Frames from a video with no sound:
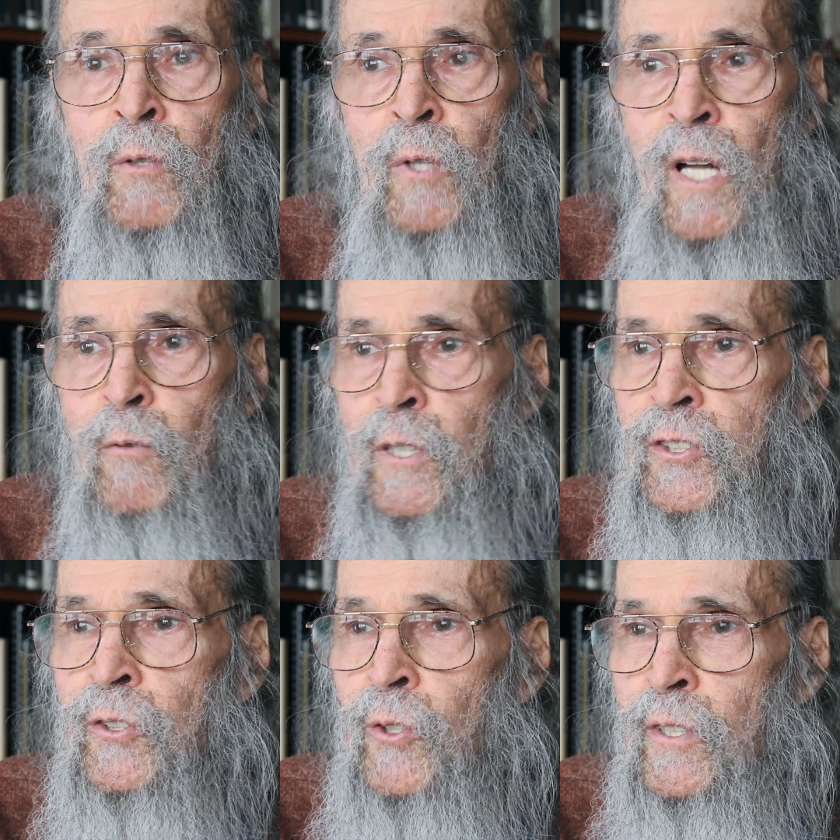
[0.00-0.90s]
Well, I
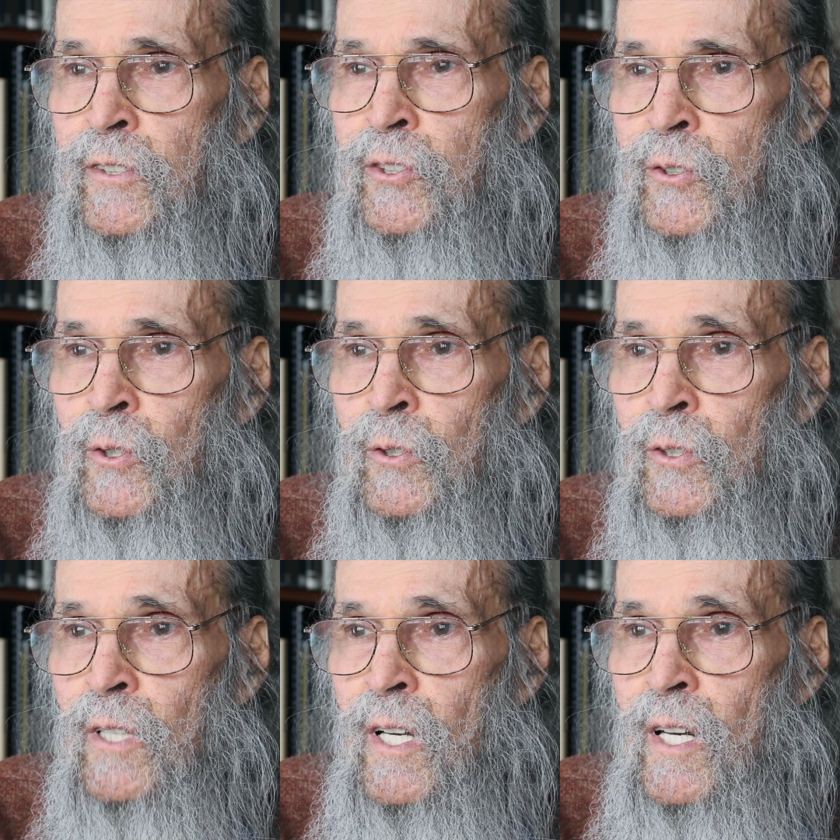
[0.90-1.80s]
wasn't going to
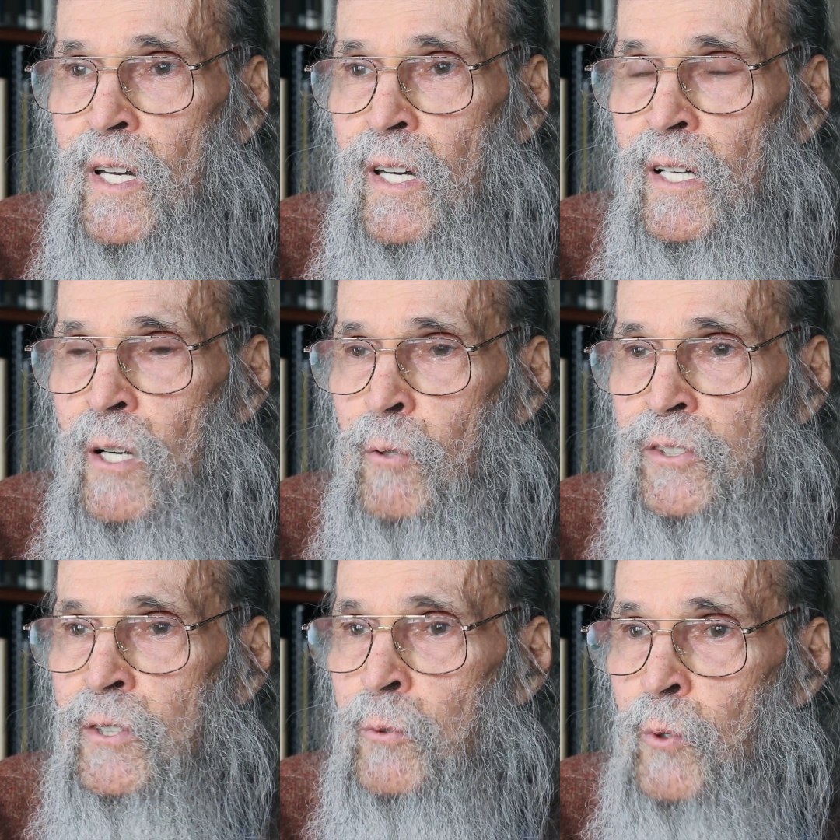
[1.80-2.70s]
school, and I
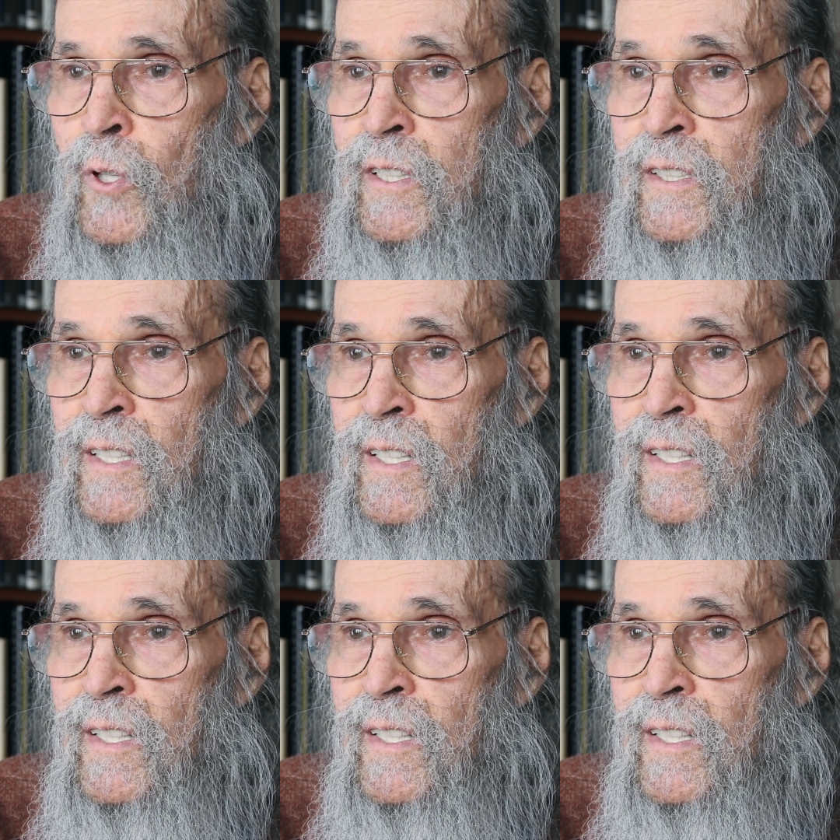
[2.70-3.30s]
wasn't working,